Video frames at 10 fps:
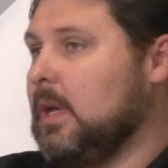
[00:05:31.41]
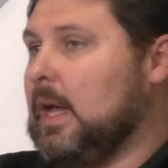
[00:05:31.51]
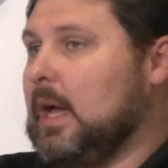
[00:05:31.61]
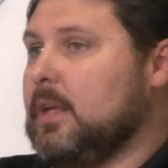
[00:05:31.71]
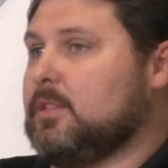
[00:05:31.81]

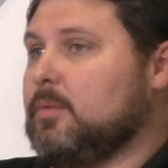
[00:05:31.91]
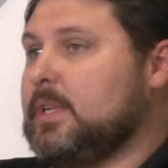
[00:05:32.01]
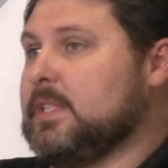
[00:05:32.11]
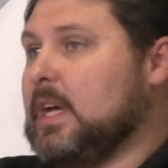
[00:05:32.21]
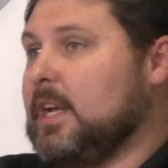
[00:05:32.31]
So we
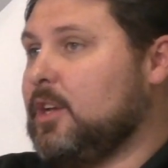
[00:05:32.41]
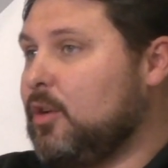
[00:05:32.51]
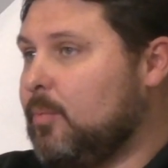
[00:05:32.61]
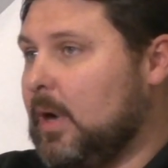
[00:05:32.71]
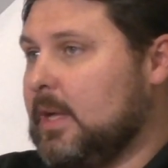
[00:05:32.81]
designed
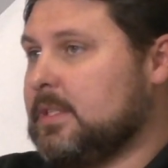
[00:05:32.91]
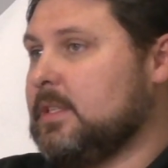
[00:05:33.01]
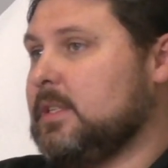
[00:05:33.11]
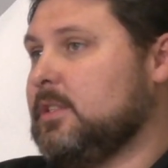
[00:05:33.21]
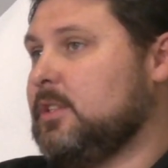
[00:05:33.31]
new
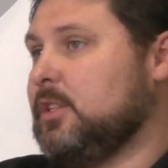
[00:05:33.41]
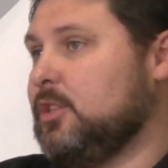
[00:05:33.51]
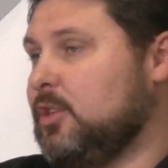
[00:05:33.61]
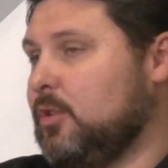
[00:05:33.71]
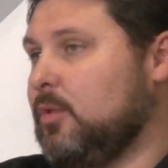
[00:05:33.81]
processes to
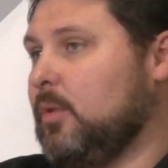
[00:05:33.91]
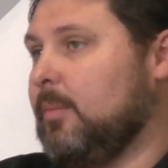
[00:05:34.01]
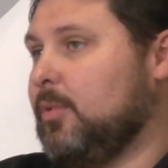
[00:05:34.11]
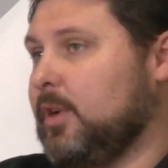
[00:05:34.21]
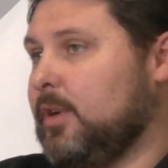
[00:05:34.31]
do
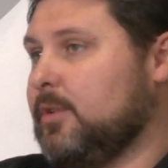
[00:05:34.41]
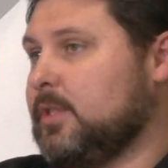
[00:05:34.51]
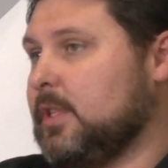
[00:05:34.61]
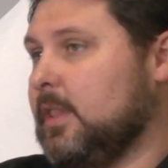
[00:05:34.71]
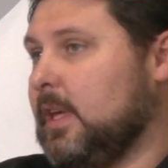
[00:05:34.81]
and
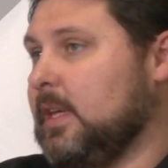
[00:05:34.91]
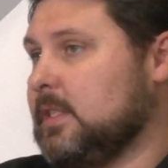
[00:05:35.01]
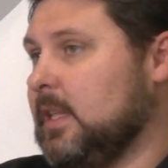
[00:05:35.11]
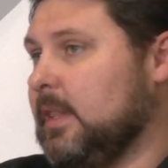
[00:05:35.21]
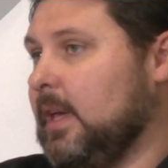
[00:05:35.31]
produce the
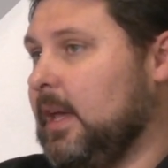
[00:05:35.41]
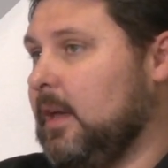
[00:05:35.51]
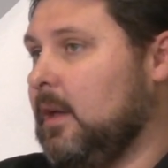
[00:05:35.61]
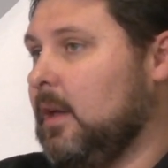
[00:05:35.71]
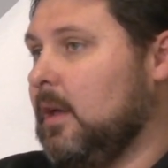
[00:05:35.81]
things that
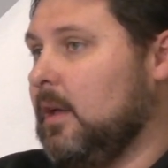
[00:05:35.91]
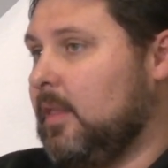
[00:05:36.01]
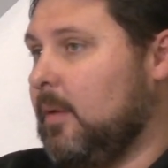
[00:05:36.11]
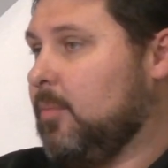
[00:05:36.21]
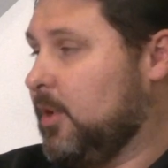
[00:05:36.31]

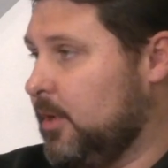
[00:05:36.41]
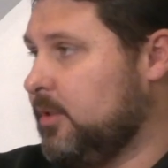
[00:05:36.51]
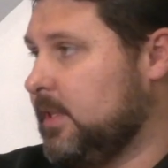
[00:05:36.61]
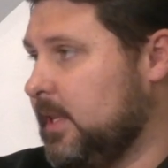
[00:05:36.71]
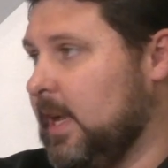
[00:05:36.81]
they
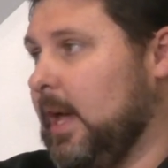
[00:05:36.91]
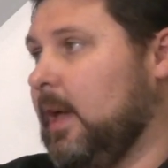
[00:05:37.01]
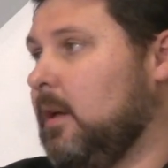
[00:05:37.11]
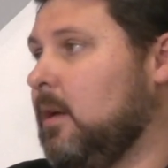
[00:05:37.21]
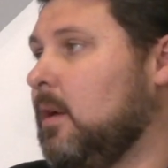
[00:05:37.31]
produce
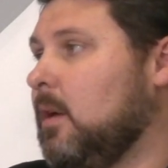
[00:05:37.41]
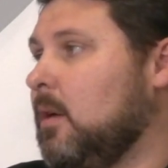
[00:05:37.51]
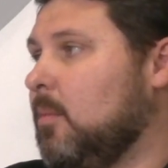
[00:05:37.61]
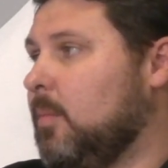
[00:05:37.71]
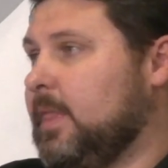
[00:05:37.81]
today,
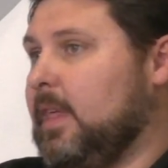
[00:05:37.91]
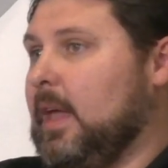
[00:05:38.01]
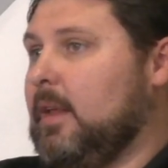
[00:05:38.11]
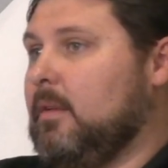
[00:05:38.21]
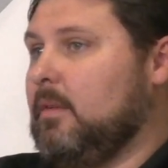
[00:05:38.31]
but
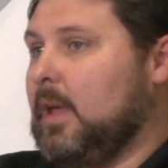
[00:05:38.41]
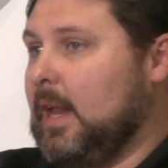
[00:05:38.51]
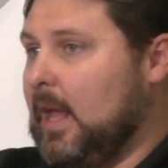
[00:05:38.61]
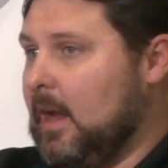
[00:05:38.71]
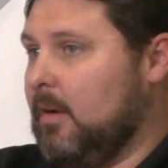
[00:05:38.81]
then
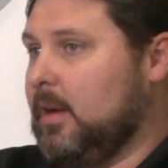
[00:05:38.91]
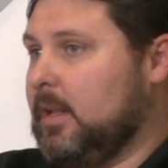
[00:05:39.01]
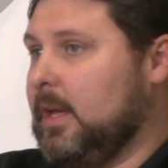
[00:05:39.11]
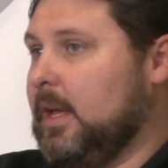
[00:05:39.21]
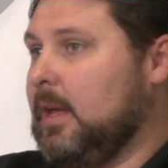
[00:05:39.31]

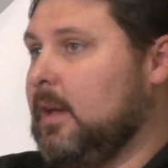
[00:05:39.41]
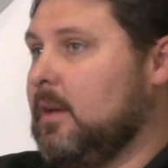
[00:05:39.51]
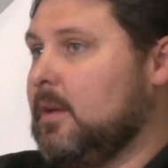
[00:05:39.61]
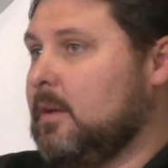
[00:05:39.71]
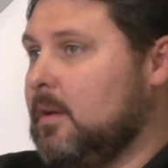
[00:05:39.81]
inherently
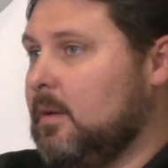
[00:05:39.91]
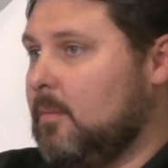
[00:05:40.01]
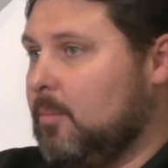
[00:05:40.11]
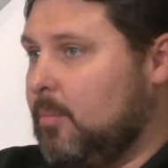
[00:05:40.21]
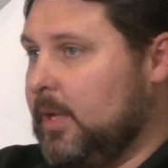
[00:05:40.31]

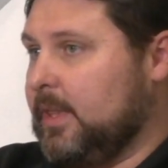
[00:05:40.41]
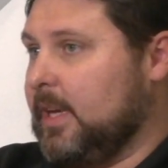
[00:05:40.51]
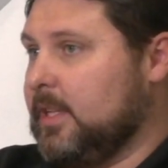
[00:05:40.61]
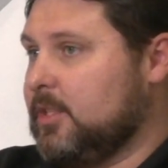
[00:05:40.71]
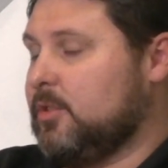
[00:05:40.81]
put the
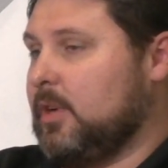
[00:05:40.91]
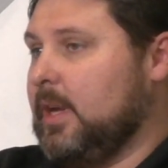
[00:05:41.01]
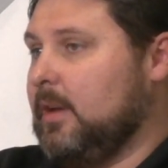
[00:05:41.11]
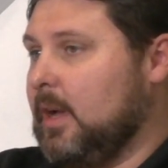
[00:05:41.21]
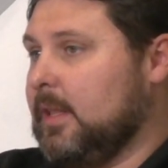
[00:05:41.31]

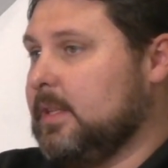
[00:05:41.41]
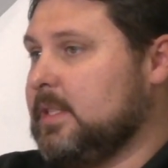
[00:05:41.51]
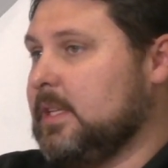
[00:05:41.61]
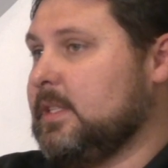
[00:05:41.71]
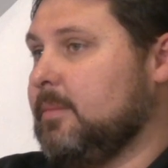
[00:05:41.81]
constraint on the
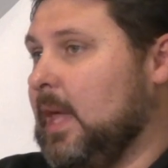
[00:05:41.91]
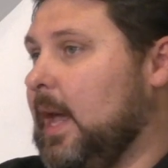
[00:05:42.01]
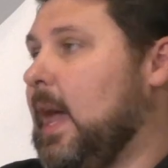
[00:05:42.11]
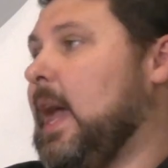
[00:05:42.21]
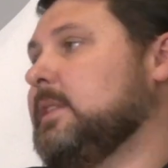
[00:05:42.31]
system that
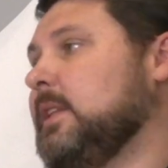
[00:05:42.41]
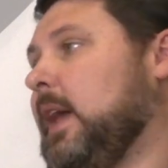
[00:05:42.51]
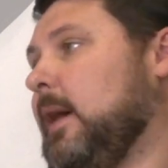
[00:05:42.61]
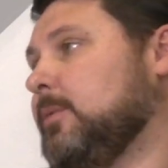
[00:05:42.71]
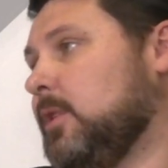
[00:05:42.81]
it has to
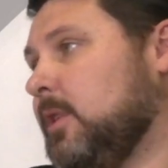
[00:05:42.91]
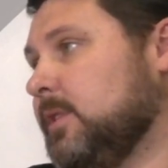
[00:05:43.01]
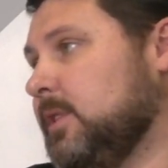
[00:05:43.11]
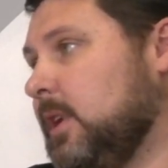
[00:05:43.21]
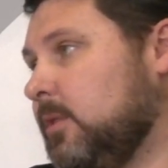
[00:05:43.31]
capture all
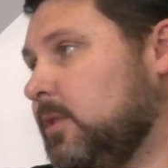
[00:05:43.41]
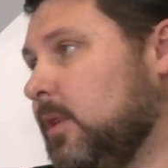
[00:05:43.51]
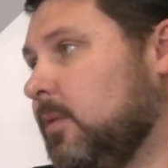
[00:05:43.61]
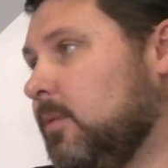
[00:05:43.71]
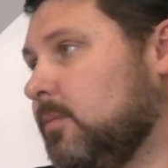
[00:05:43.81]
the CO2.